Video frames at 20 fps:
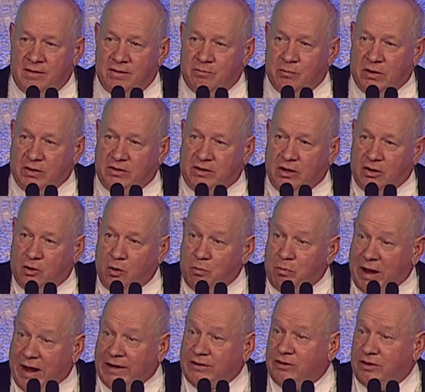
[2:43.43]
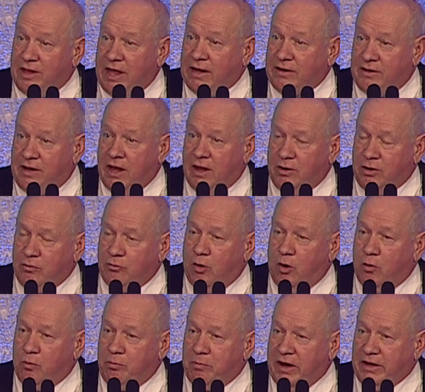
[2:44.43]
But to go back to that county
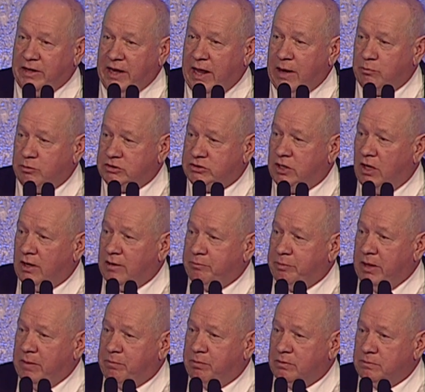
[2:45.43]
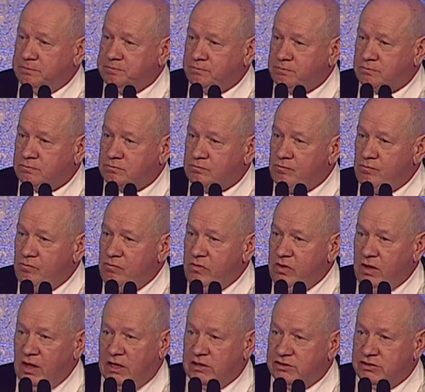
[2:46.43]
road, my dad was telling people,
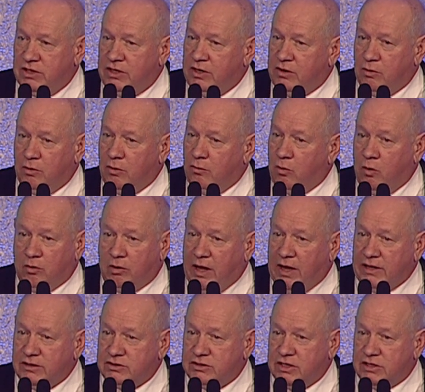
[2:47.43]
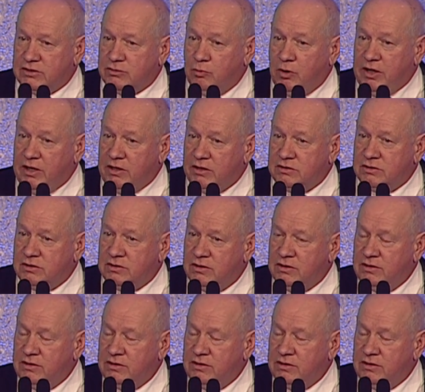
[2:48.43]
that city girl won't last 6 weeks.